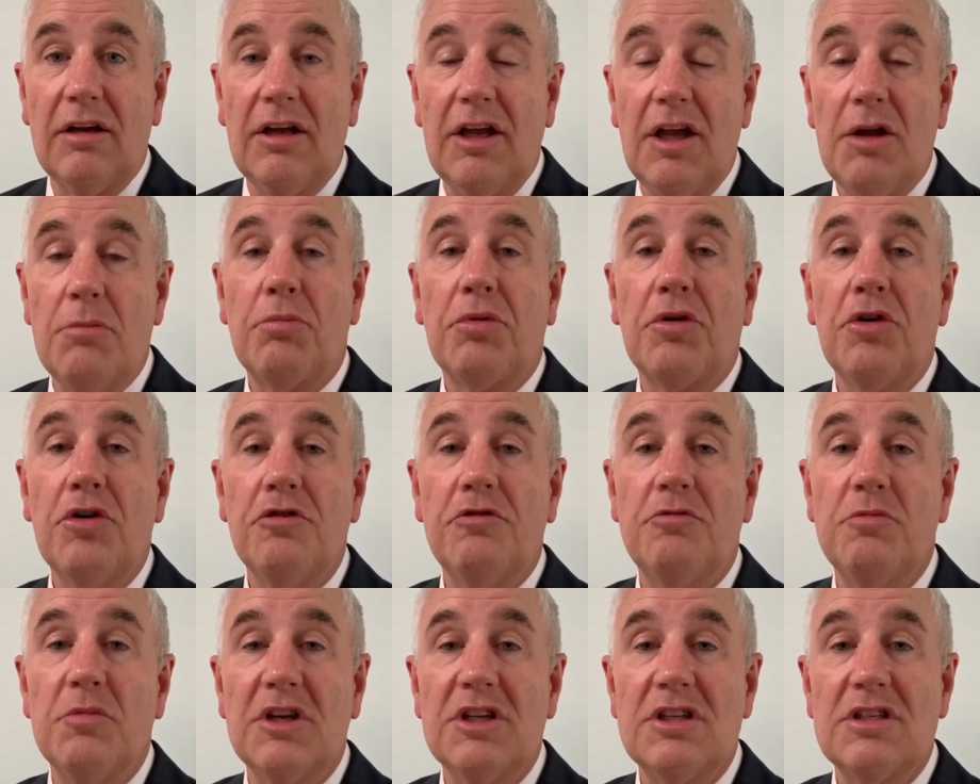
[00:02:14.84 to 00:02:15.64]

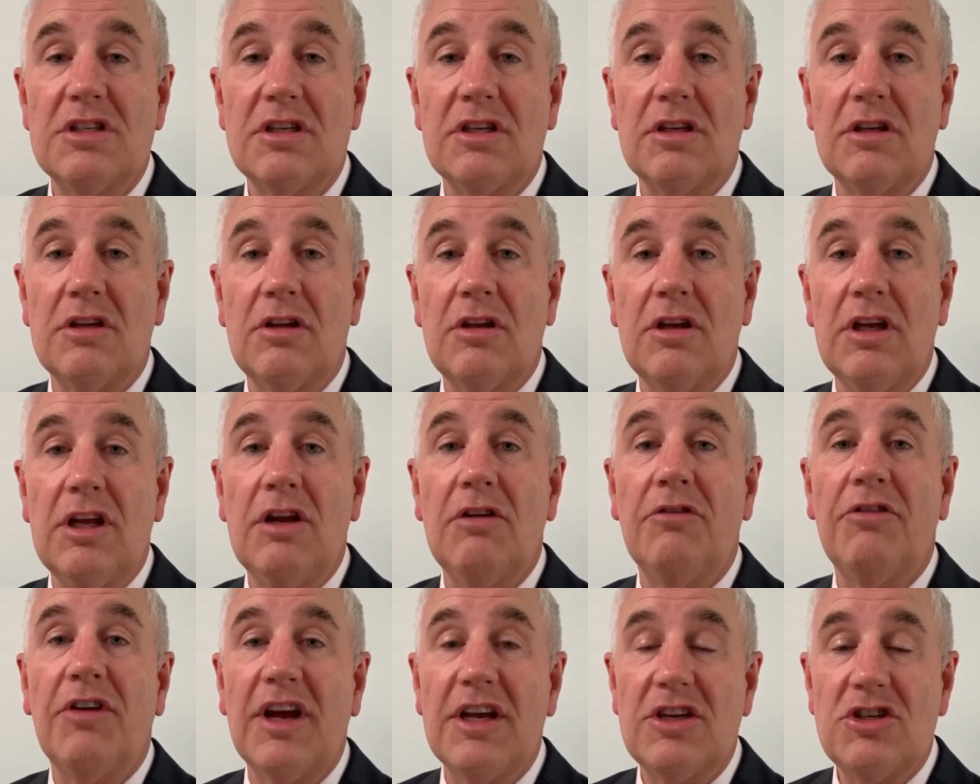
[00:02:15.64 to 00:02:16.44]

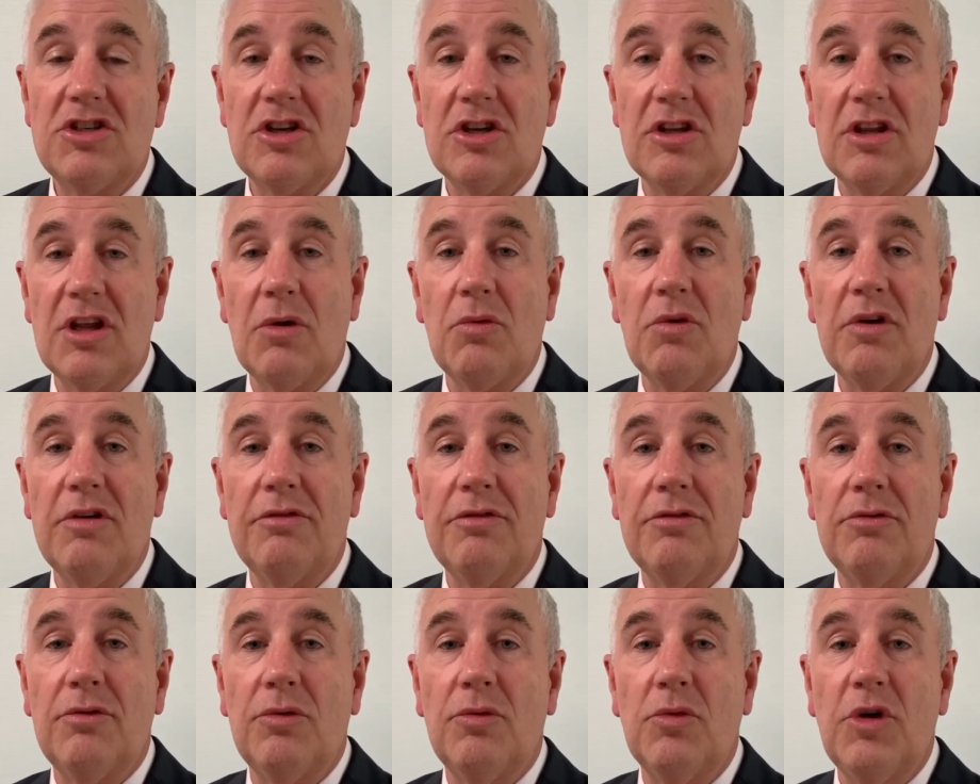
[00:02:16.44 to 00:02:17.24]
innovation that
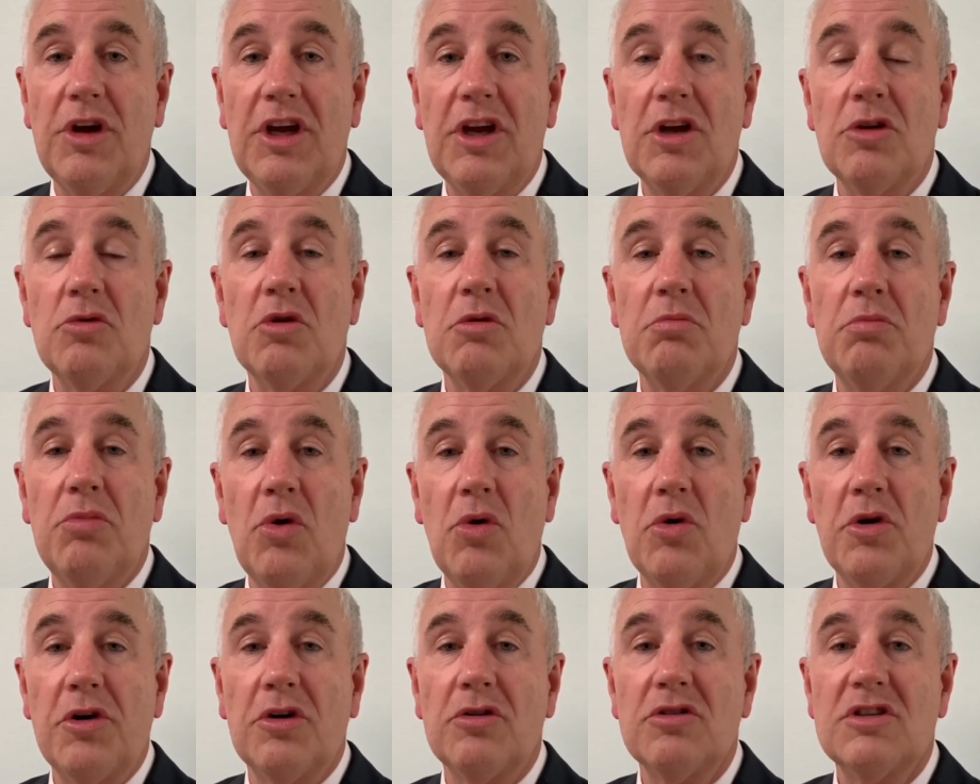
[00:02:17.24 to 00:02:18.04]
we can
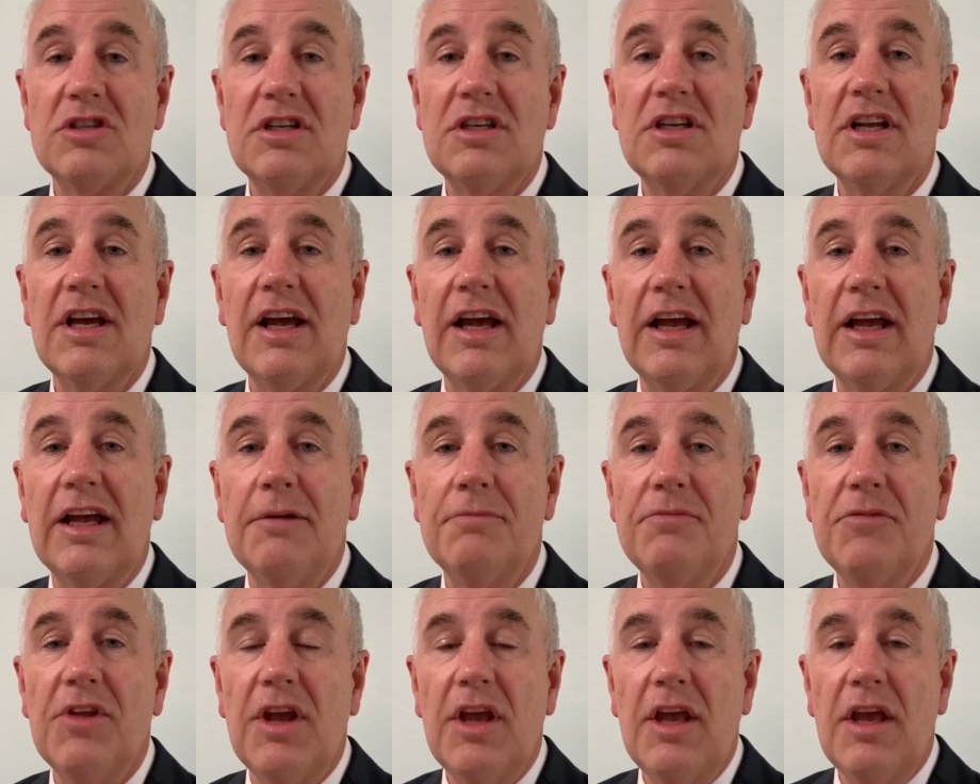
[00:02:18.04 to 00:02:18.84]
report on today
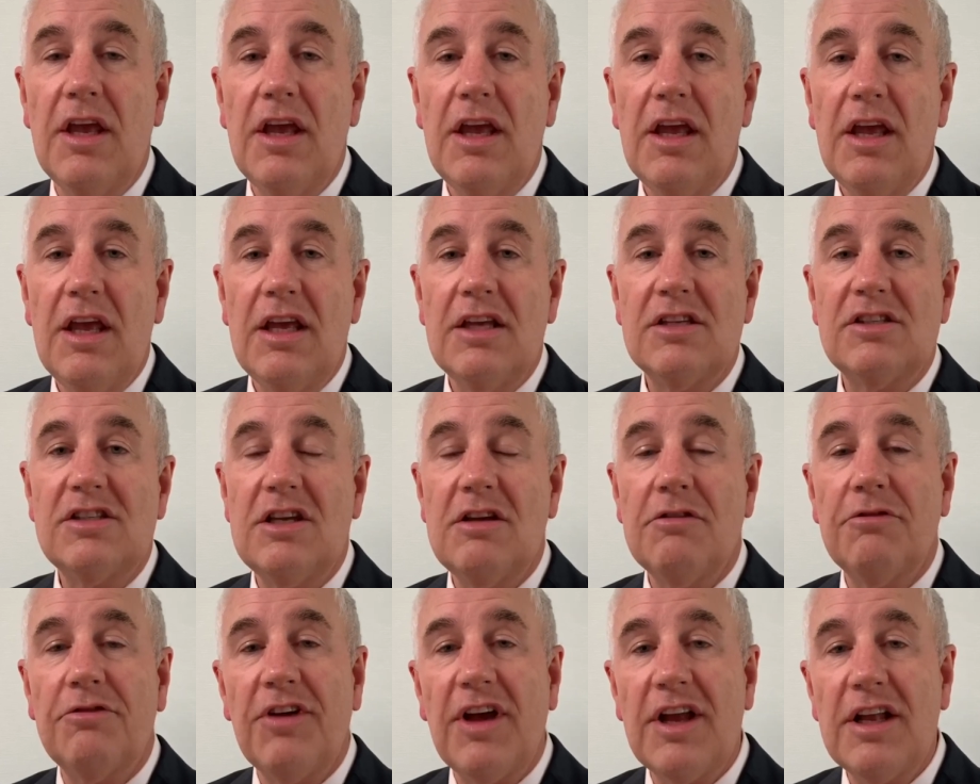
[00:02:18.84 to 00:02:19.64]
is the
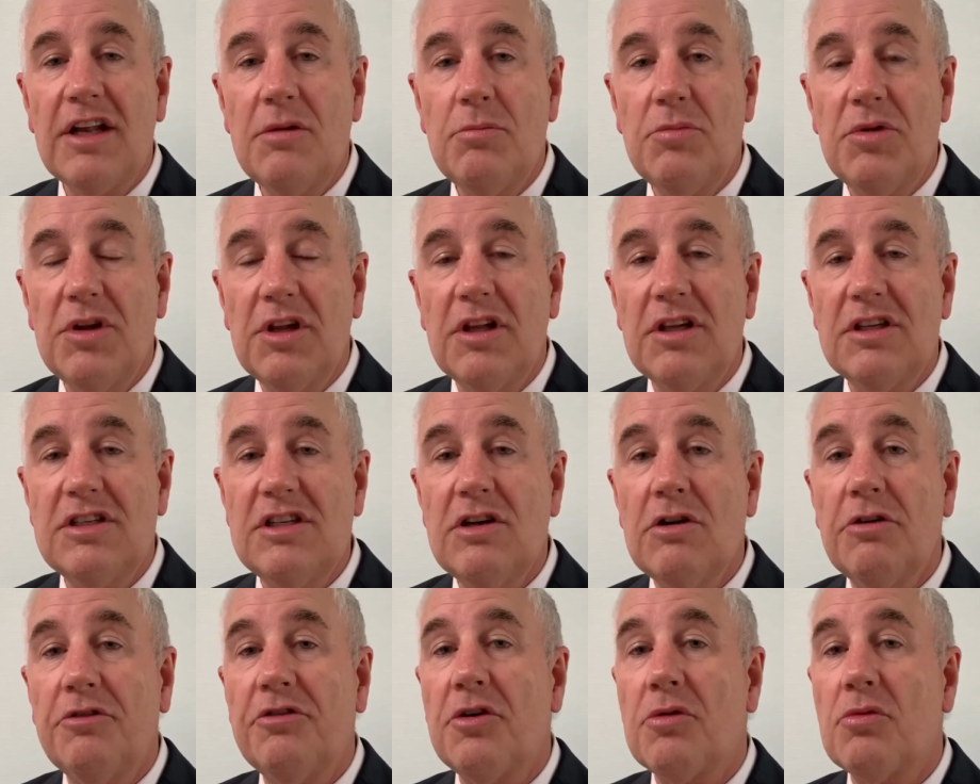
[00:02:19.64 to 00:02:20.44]
availability
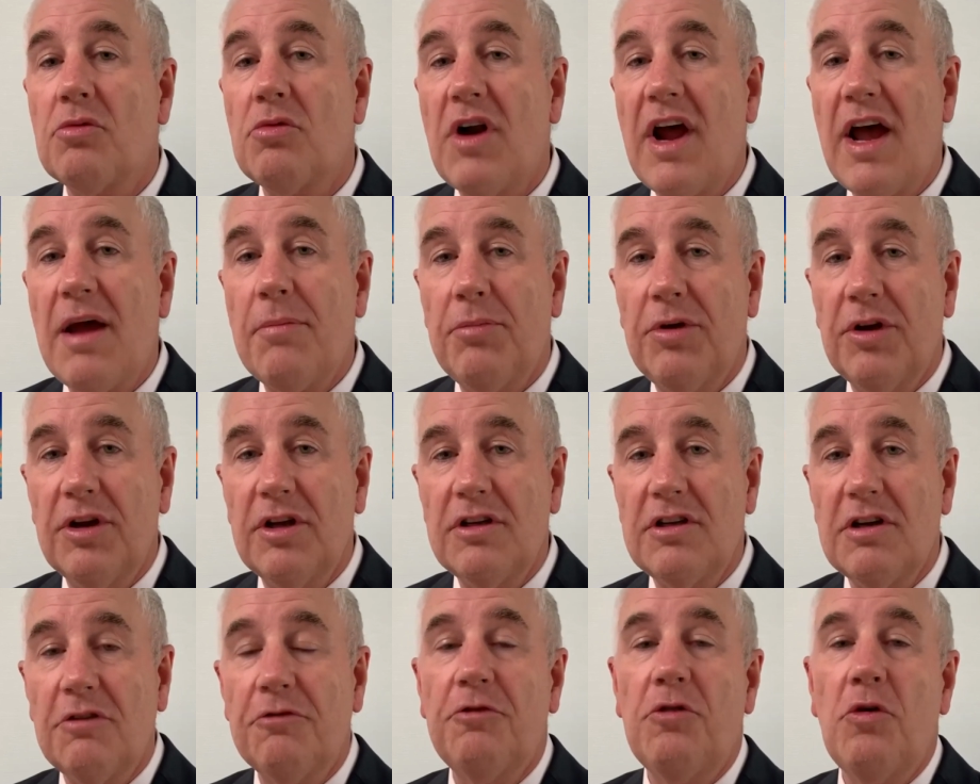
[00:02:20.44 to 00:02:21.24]
of a
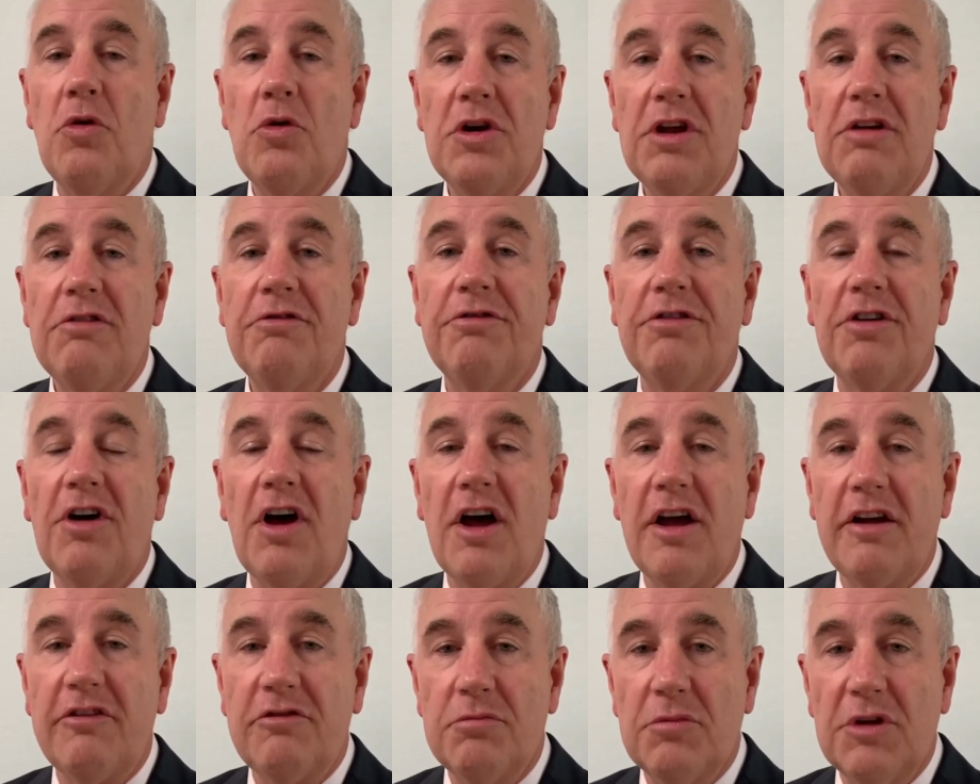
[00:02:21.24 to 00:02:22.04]

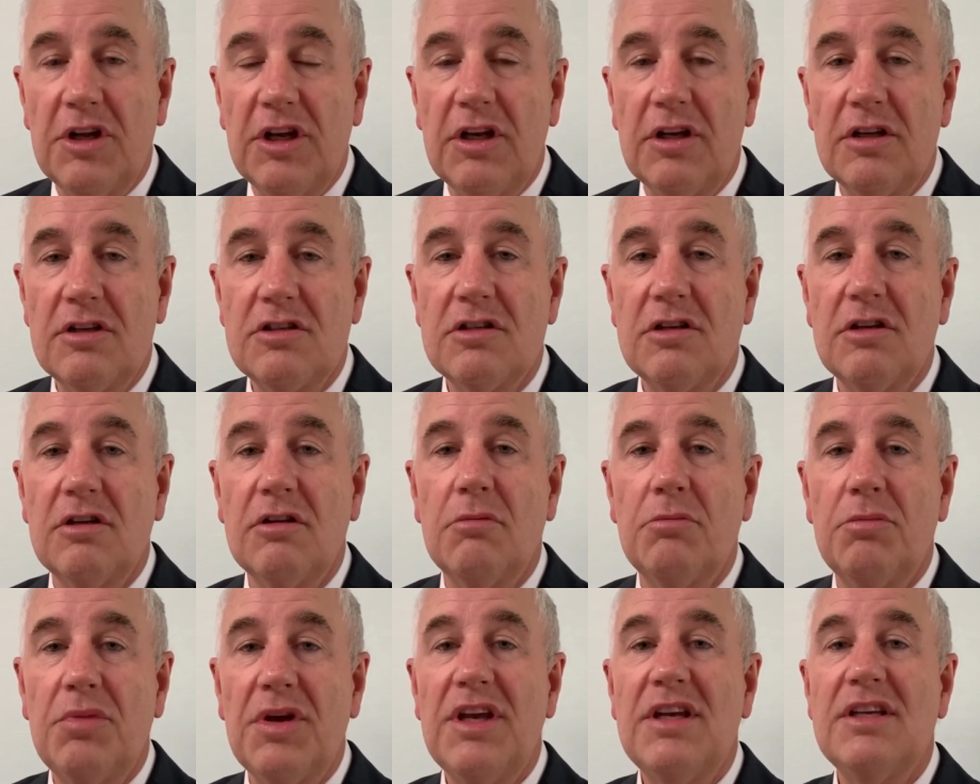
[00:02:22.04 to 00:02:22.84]
45-minute
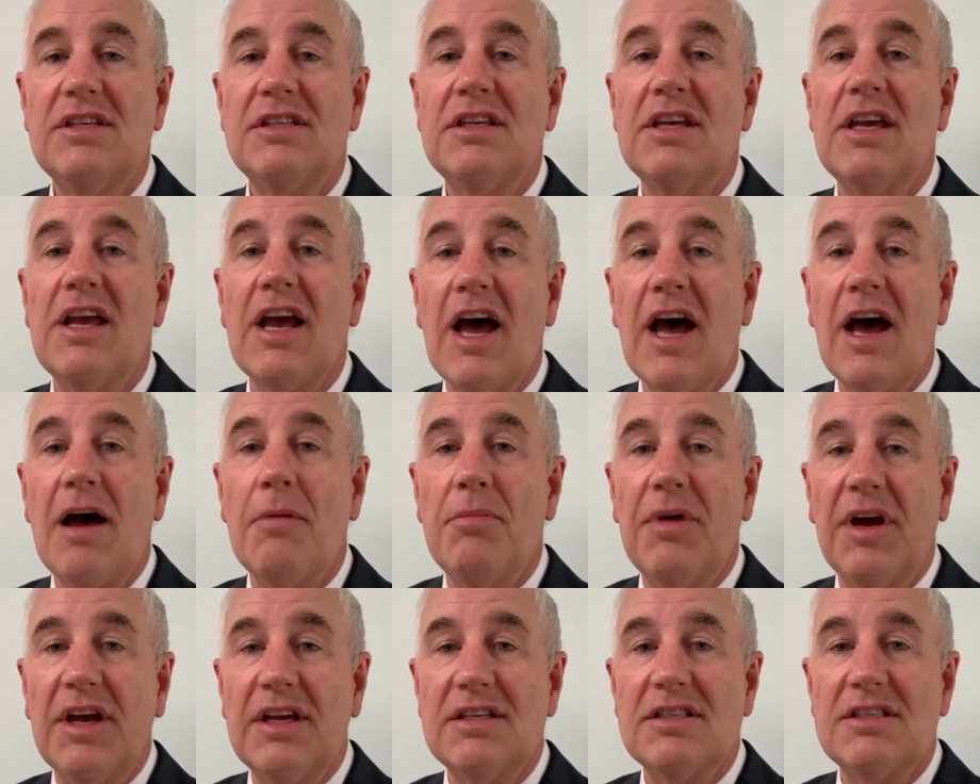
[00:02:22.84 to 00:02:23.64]

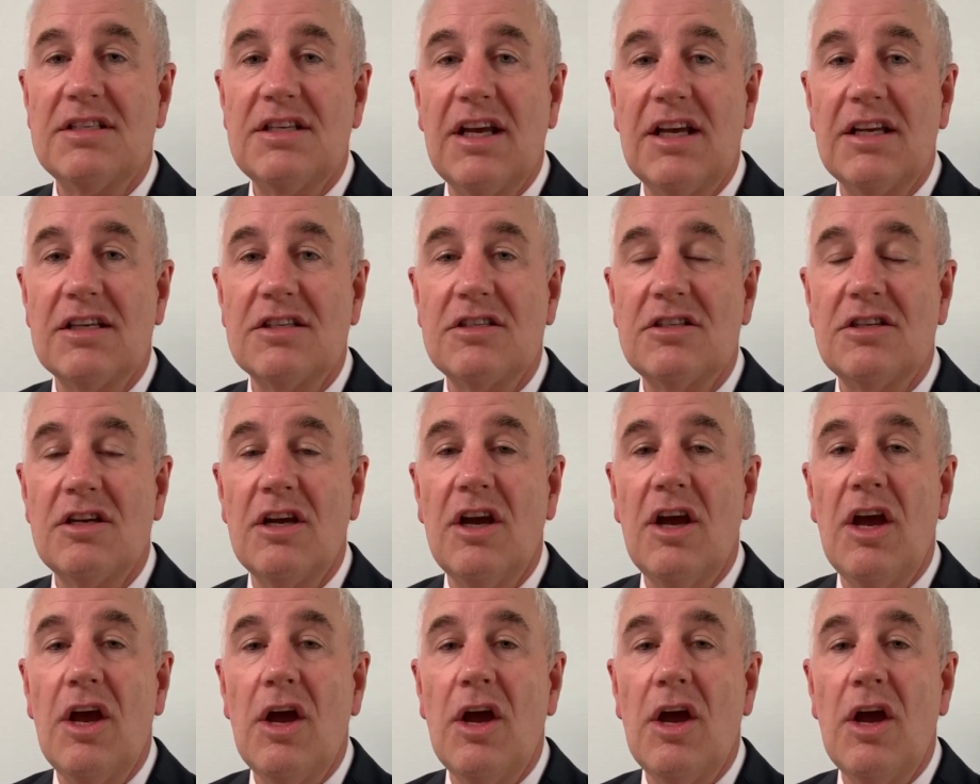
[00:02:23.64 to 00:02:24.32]
PCR-based test,